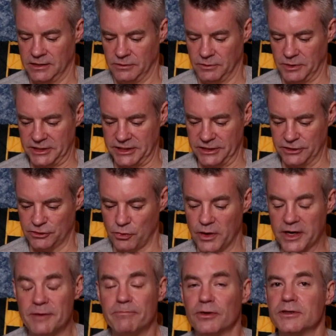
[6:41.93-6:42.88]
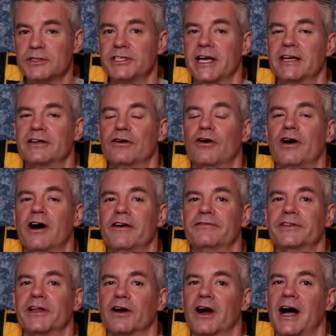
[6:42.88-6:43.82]
20%
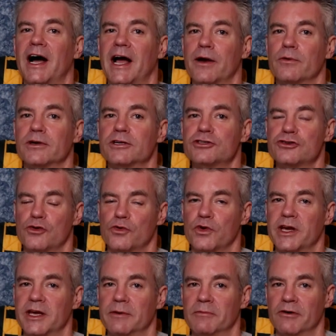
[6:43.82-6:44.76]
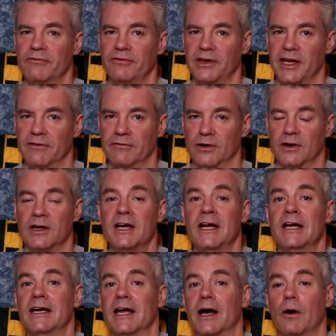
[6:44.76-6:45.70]
off their Irish cream flavor.
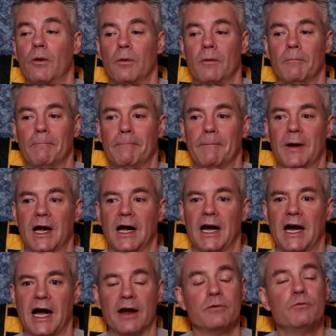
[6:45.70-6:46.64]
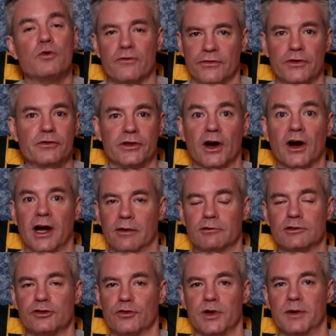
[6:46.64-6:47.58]
Now, I reviewed their
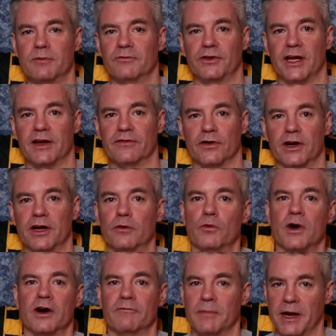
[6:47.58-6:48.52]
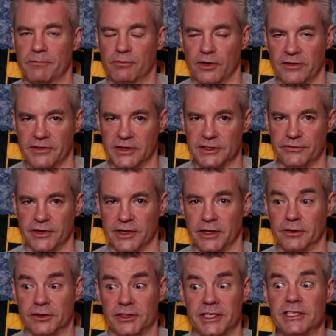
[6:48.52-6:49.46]
Irish cream flavor in one of my previous
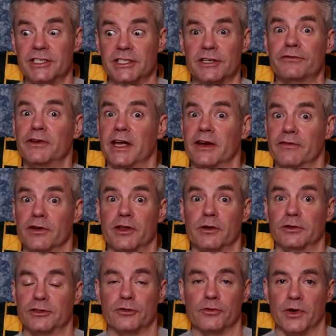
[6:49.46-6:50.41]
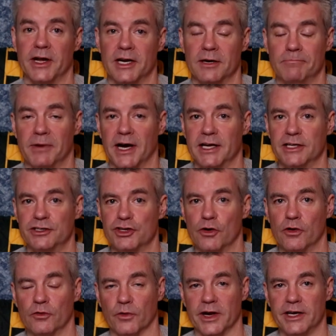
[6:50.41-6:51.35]
videos. This is a flavor that was created by
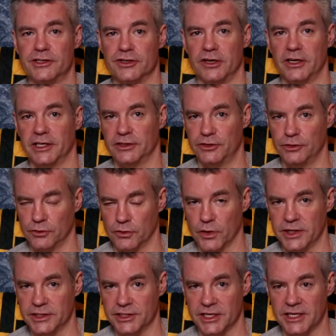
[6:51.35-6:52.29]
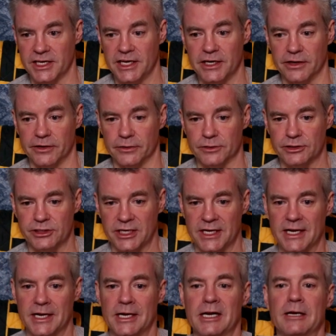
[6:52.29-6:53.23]
Joe and Rachel at Two Crazy Ketos.
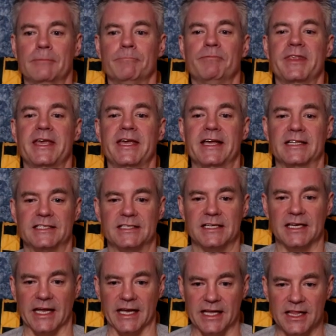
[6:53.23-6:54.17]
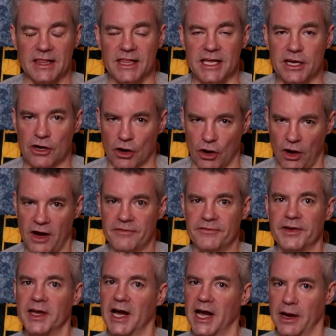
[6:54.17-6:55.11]
It's like the
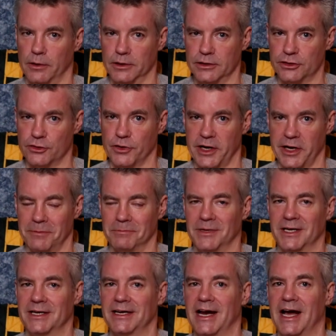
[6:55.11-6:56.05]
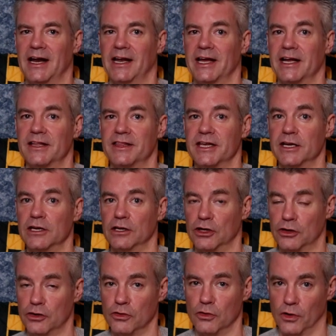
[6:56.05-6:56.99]
coffee Irish cream, not like the
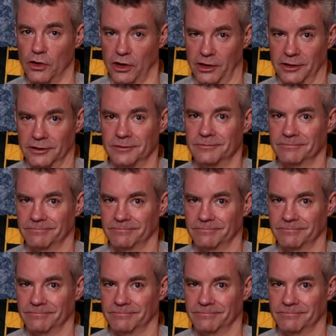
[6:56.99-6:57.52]
liqueur